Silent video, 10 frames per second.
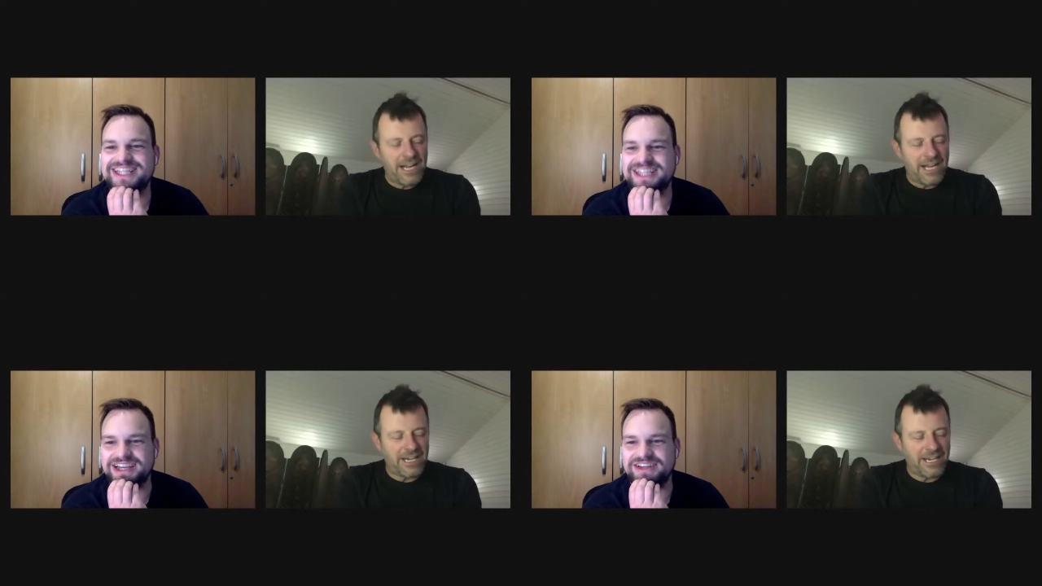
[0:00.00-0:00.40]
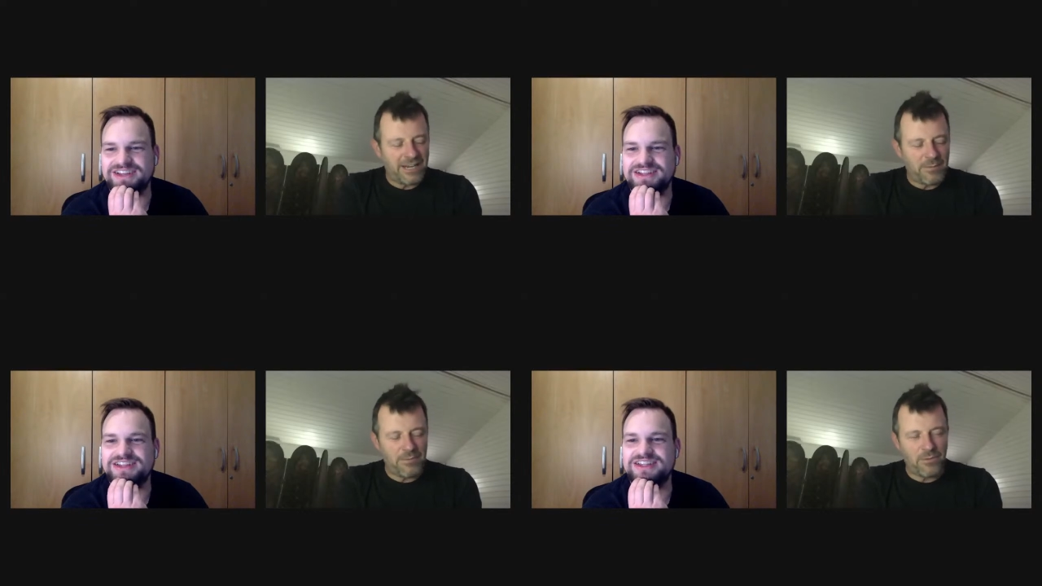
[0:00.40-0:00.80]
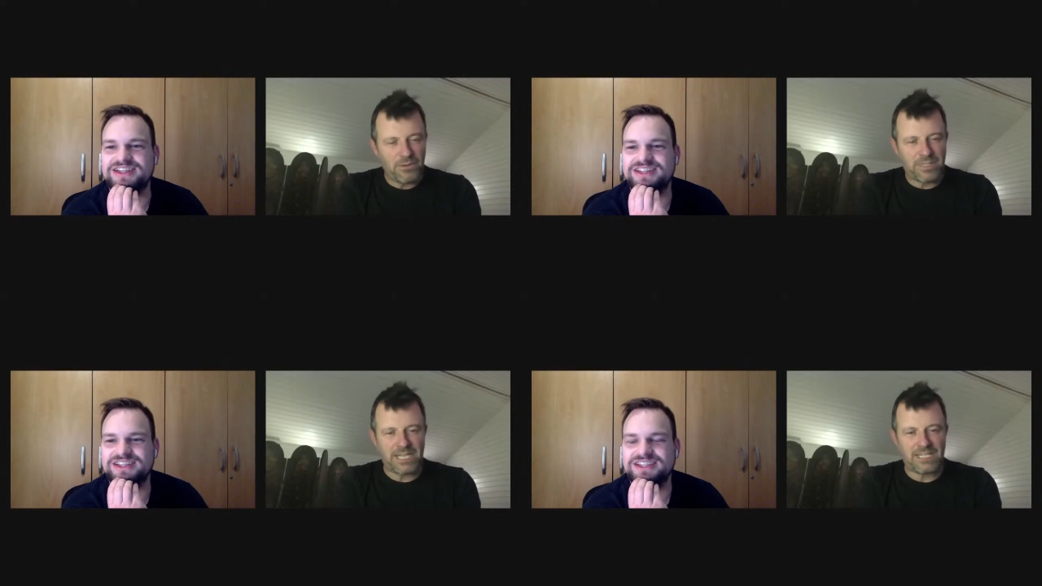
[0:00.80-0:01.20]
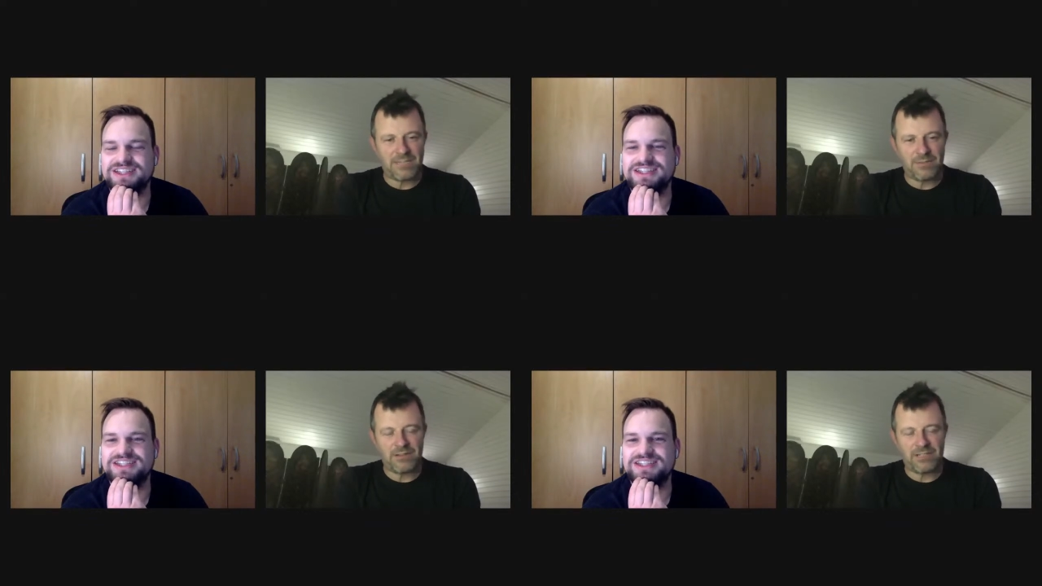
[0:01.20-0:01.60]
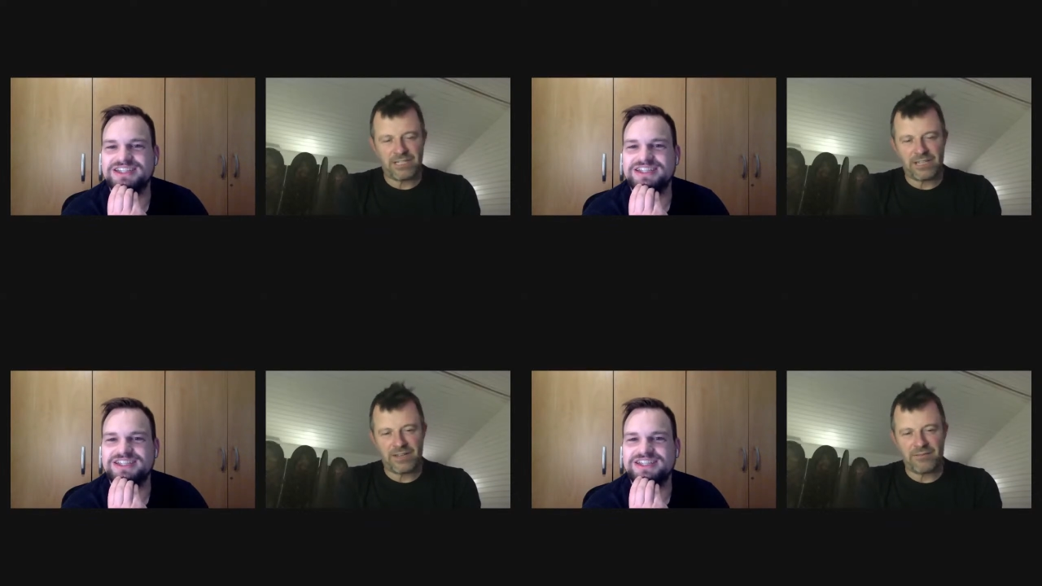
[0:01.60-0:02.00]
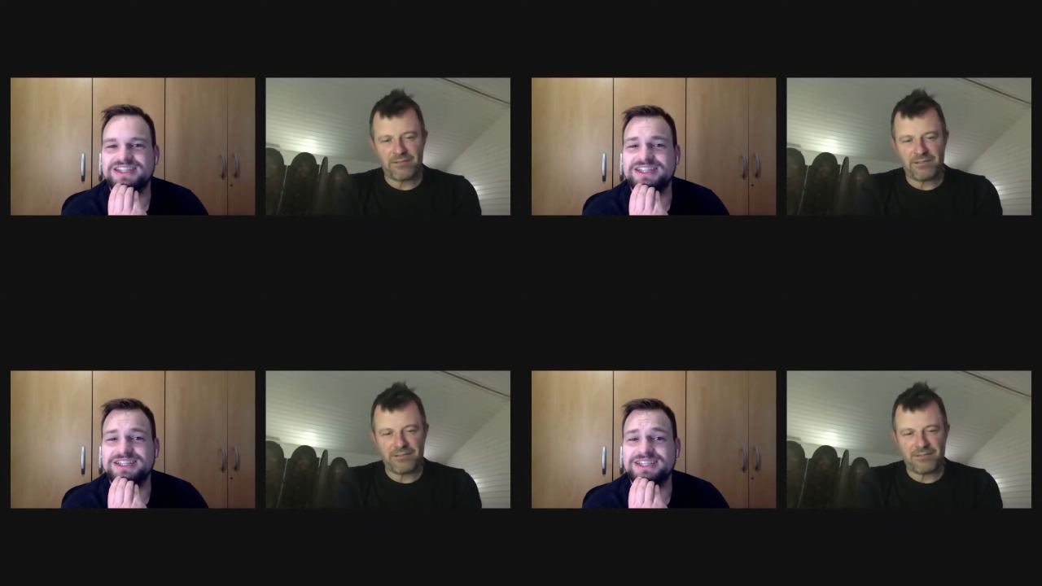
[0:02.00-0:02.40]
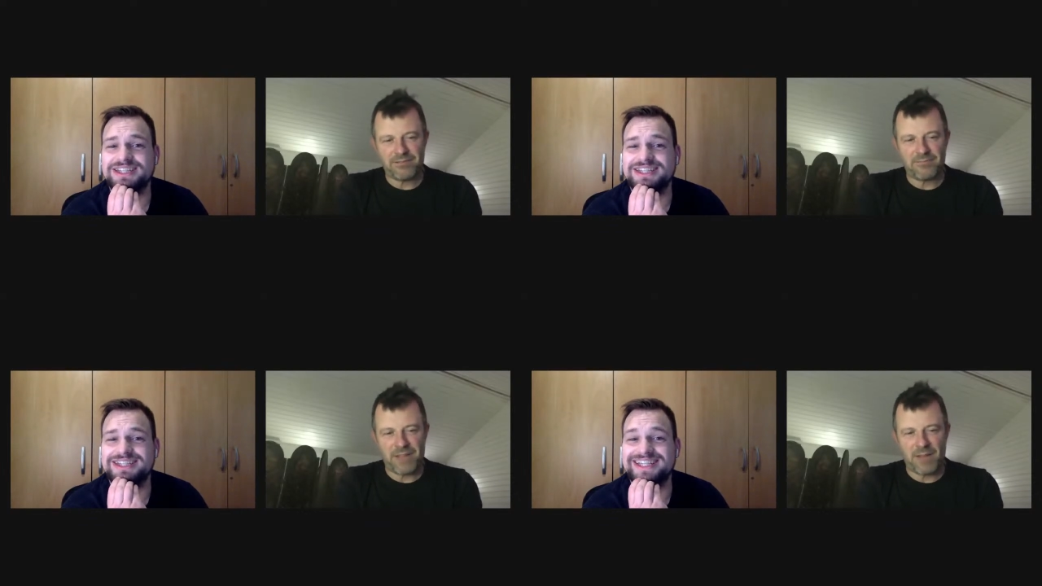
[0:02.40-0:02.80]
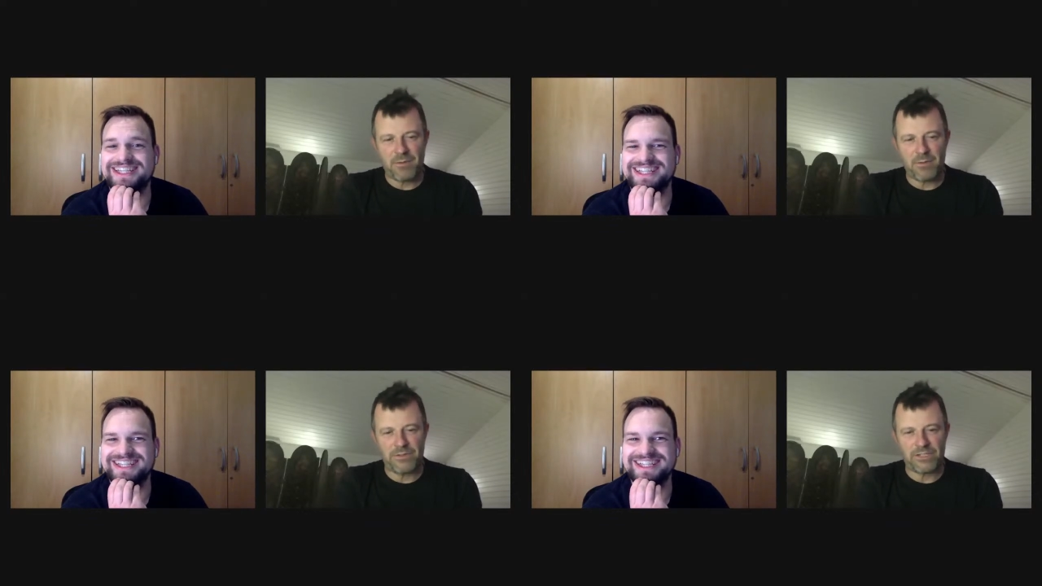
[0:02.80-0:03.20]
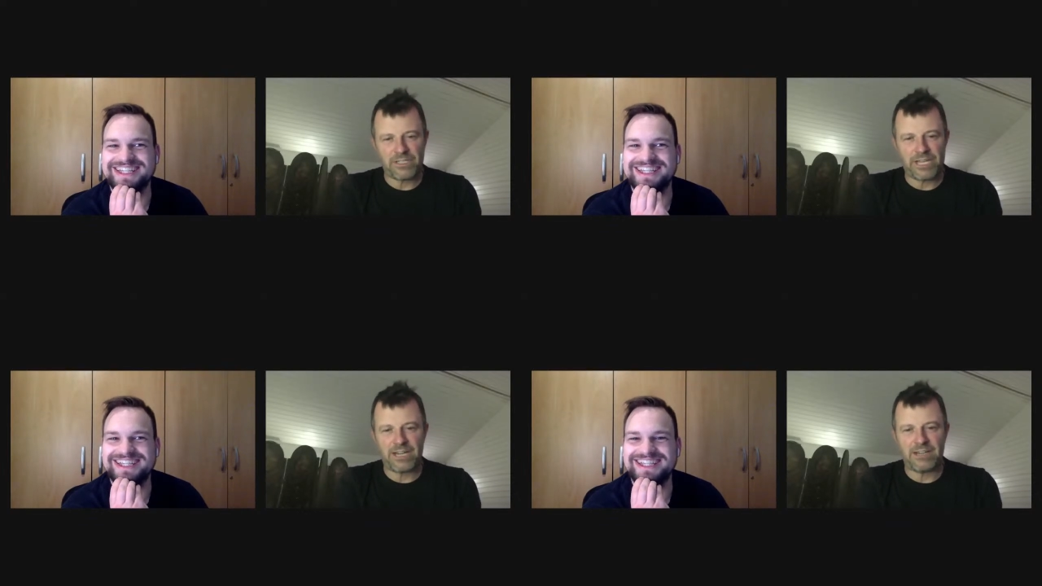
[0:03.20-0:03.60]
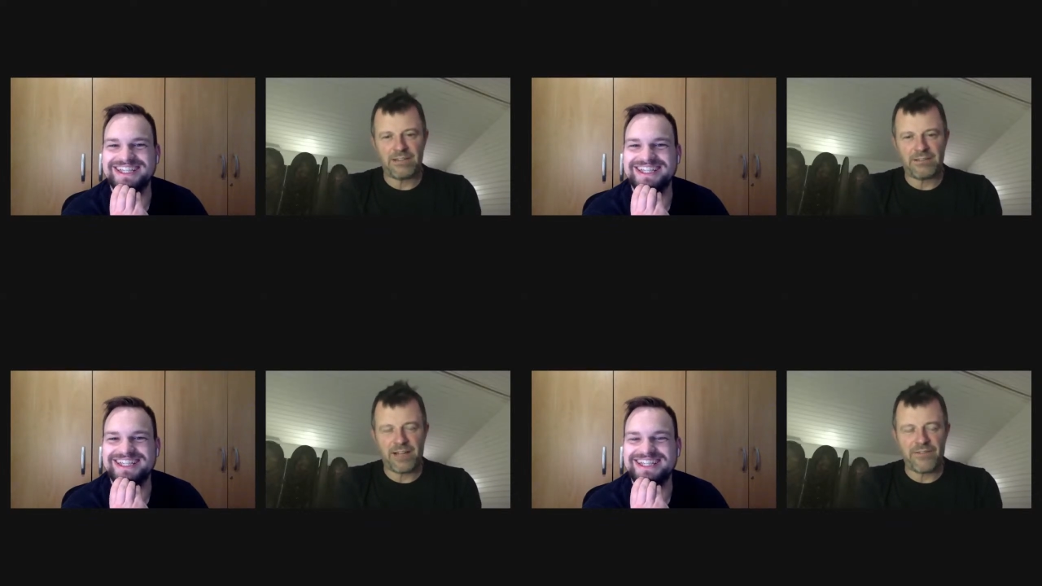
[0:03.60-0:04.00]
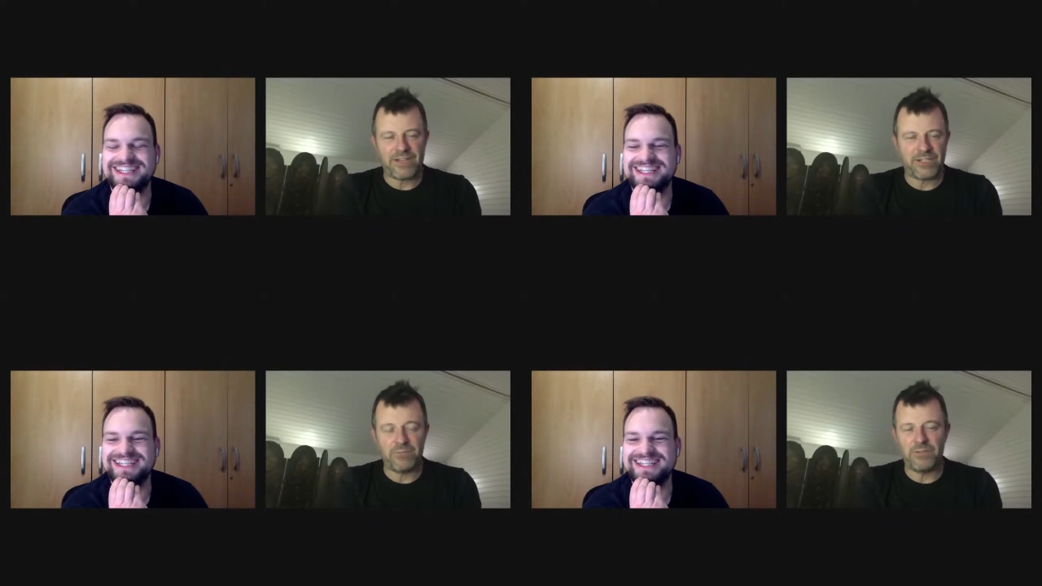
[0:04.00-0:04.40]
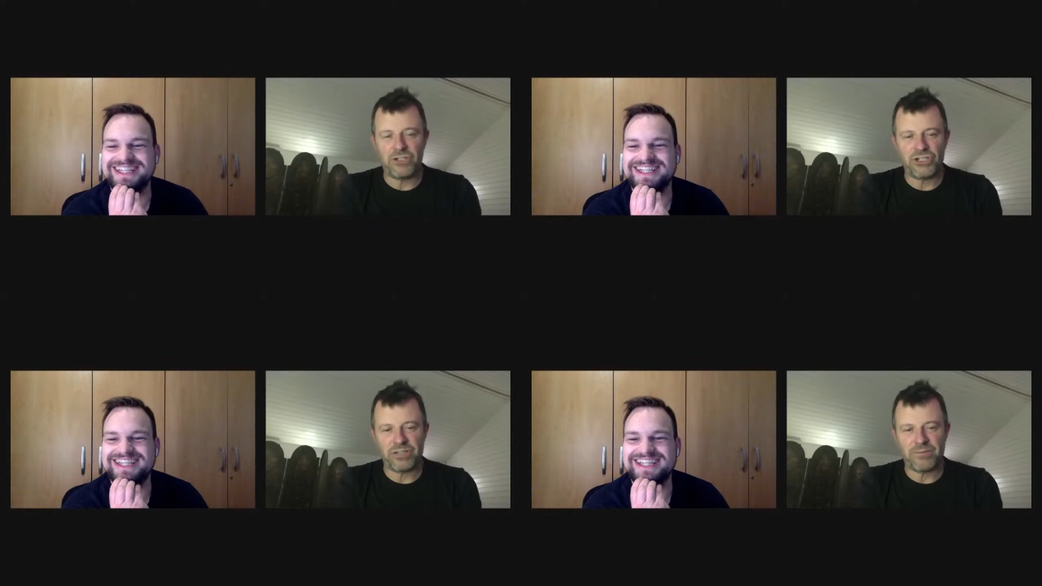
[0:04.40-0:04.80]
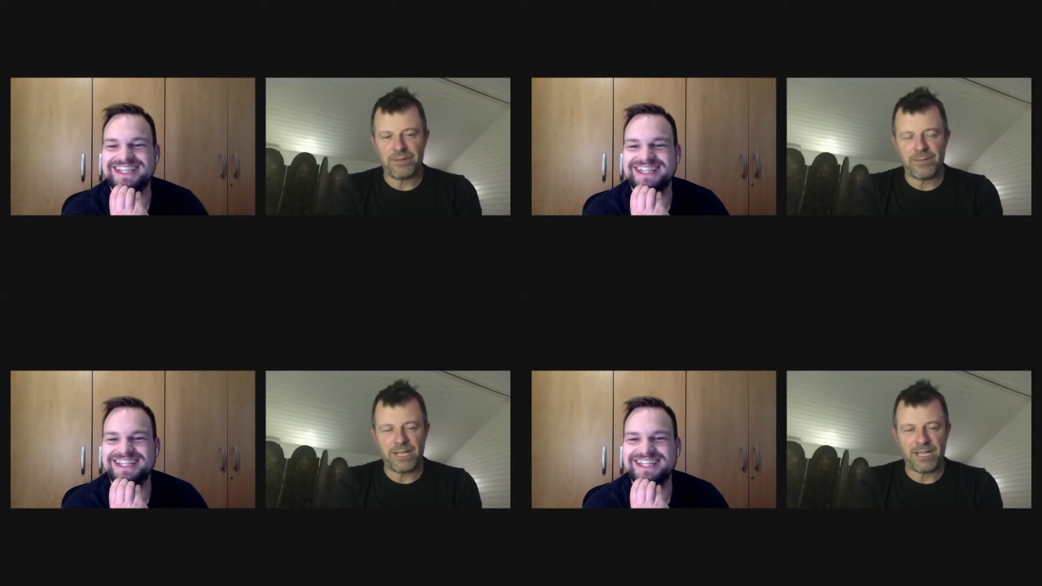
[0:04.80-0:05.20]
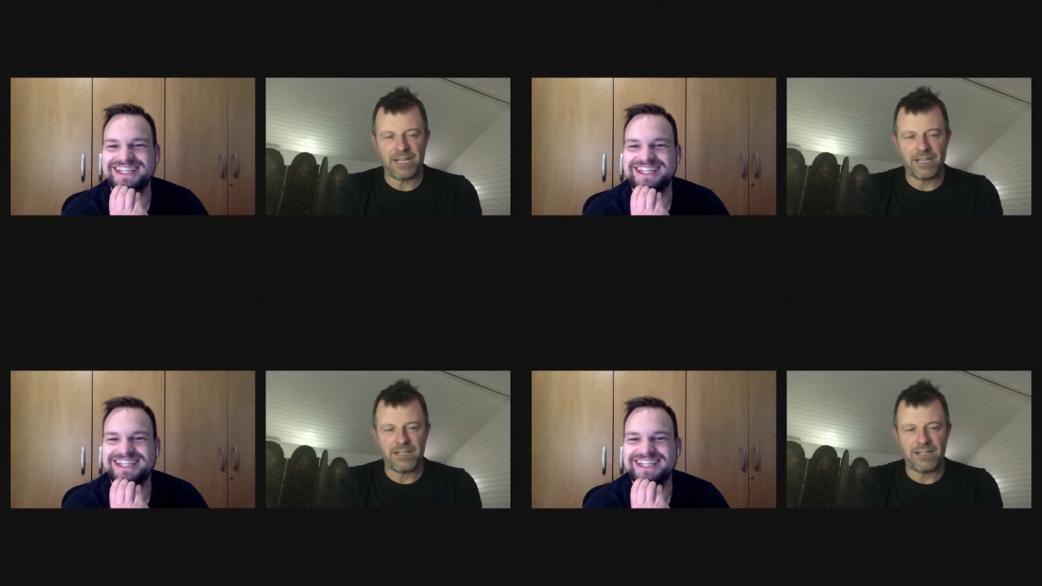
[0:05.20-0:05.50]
Speaker 1: and a yeah. little bit more sensible because I think maybe we are just getting. I've had too much sugar, maybe.